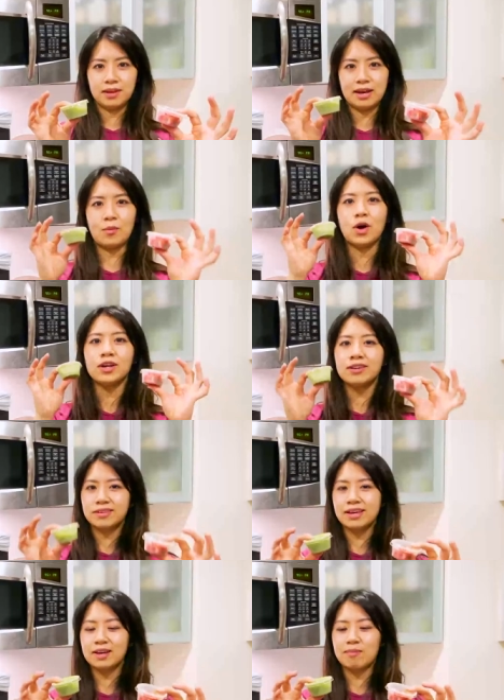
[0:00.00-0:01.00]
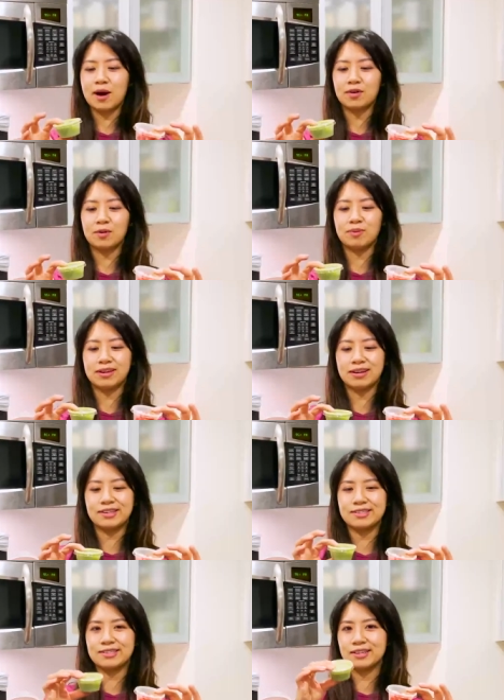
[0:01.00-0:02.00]
And I want you to think about it
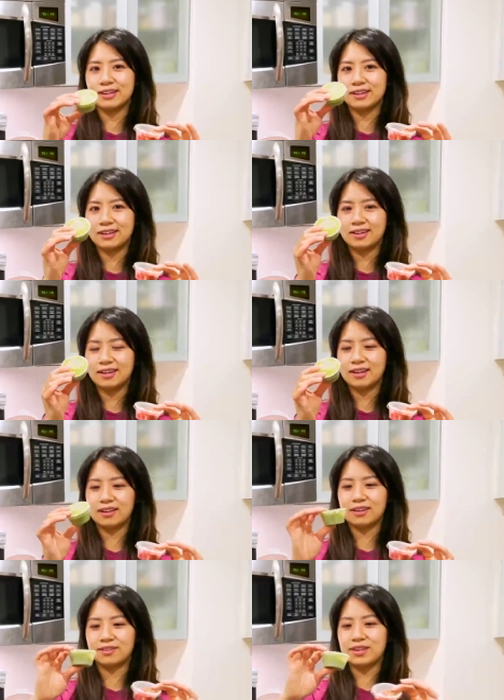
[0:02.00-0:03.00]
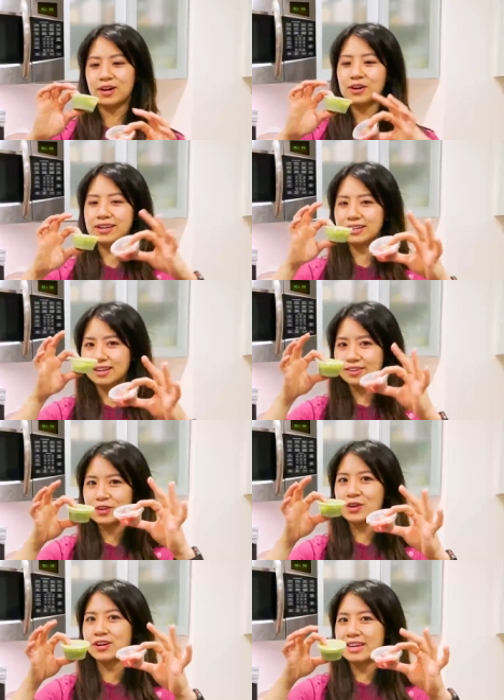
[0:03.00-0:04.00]
because there,
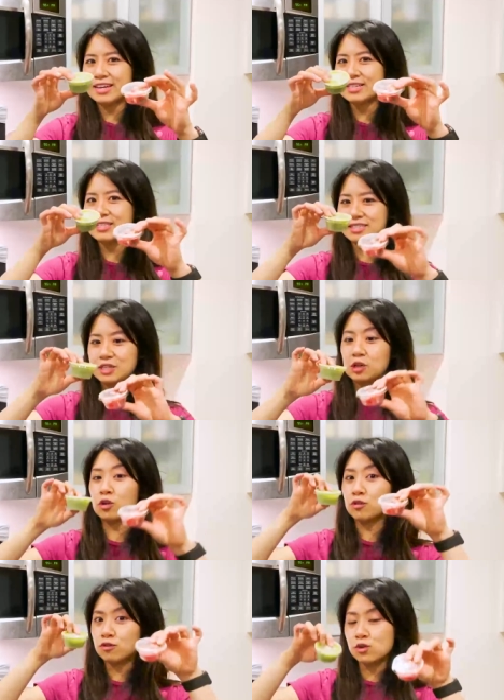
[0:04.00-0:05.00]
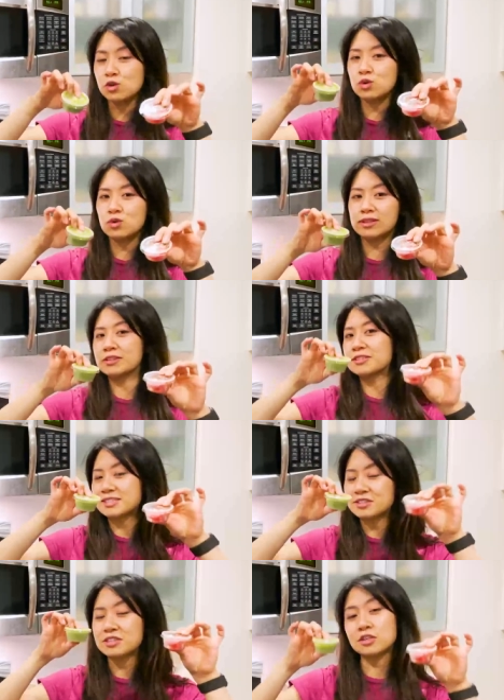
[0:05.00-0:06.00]
there is still food, there's
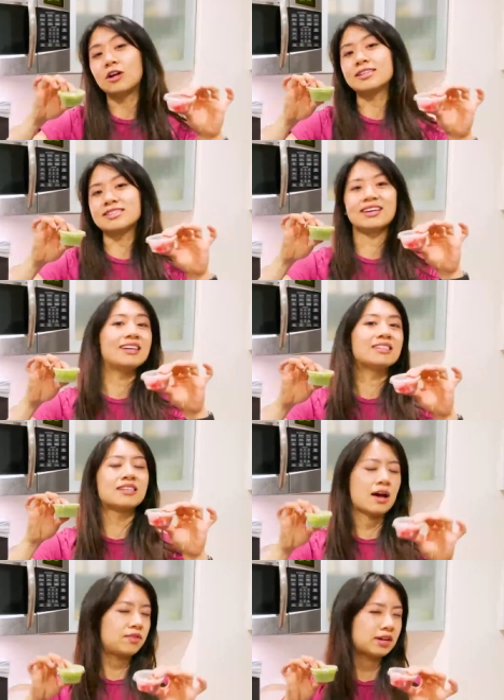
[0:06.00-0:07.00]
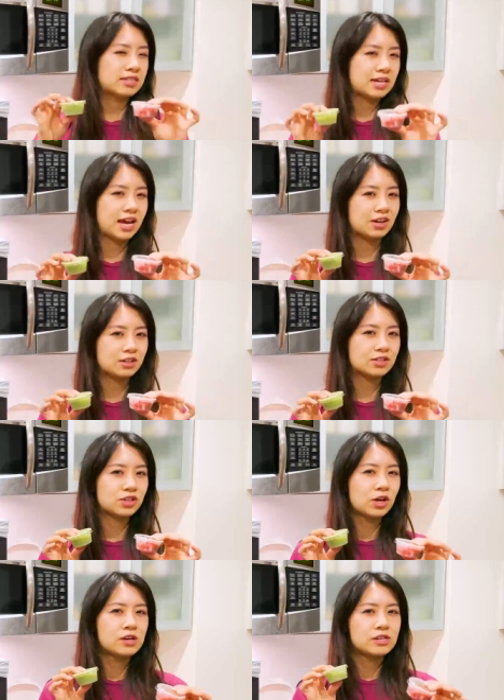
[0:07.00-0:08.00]
still salsa inside the
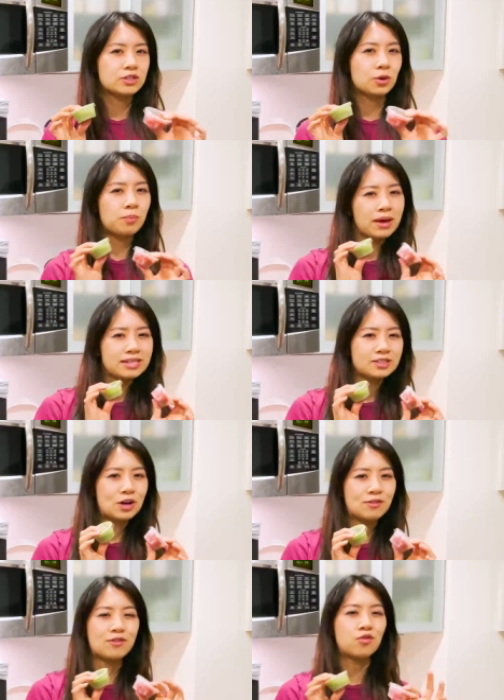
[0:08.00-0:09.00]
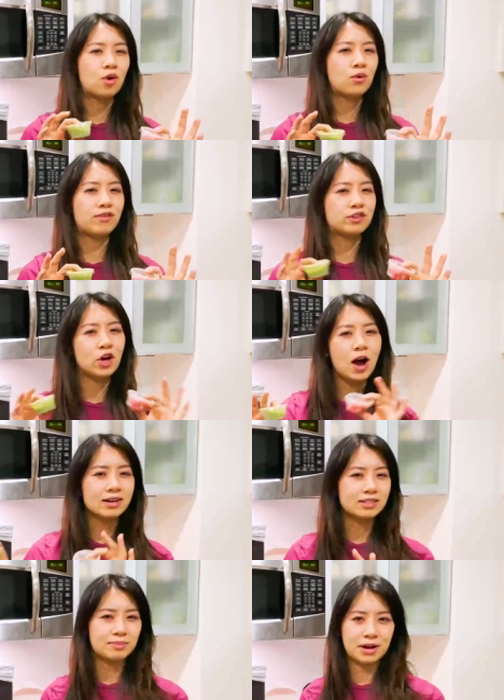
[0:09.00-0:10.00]
containers. So based off of what we've
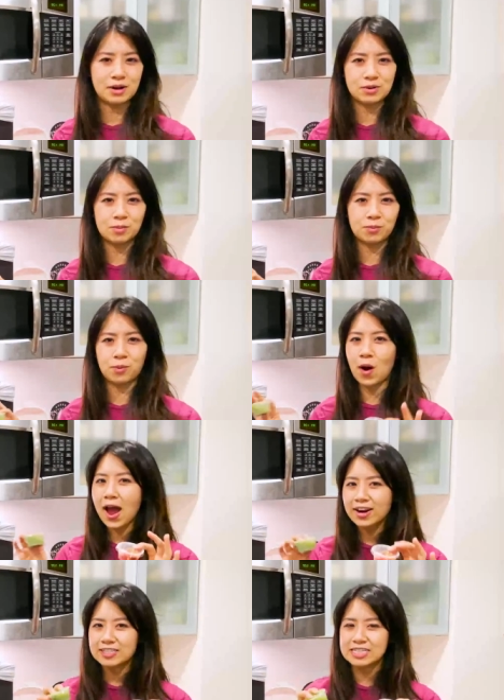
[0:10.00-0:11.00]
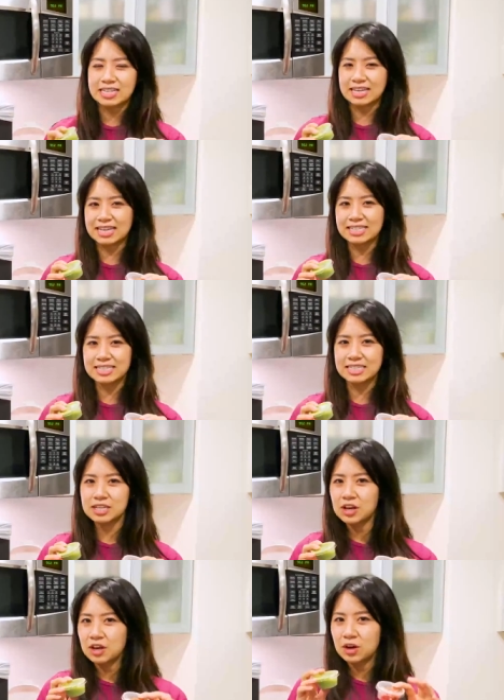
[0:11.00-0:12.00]
talked about prior to
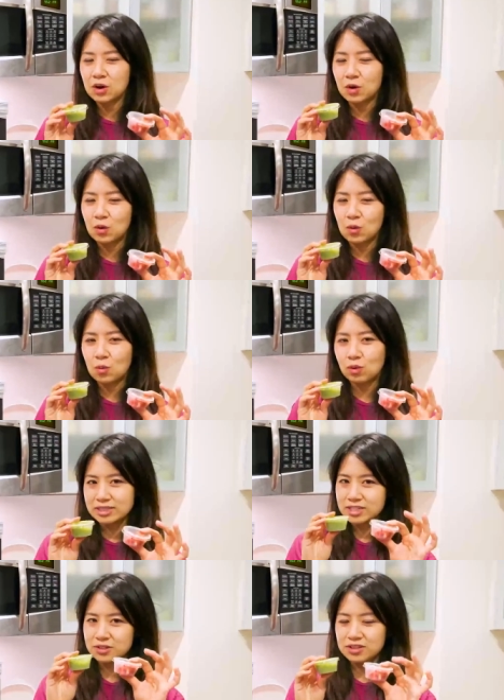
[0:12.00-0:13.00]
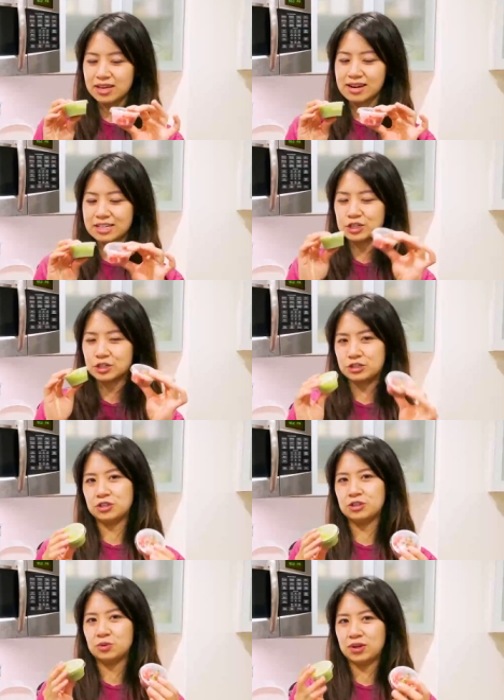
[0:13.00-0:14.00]
this, what do you think I should
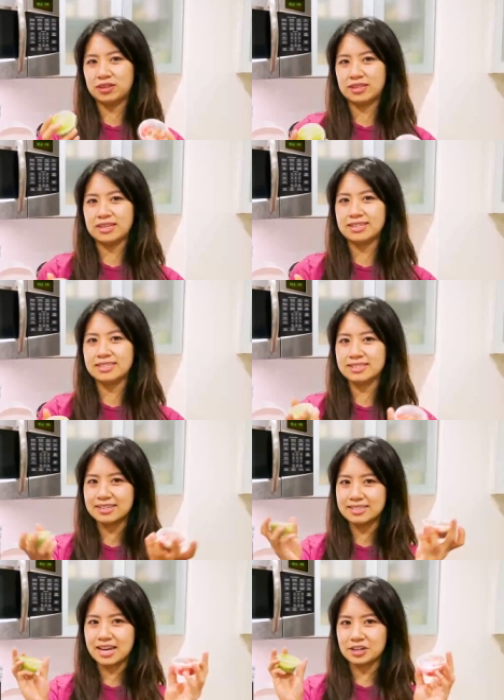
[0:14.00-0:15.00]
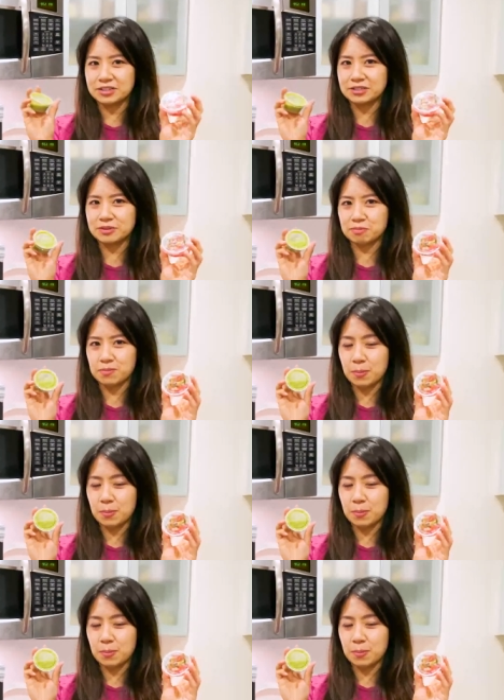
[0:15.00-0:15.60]
do with these containers?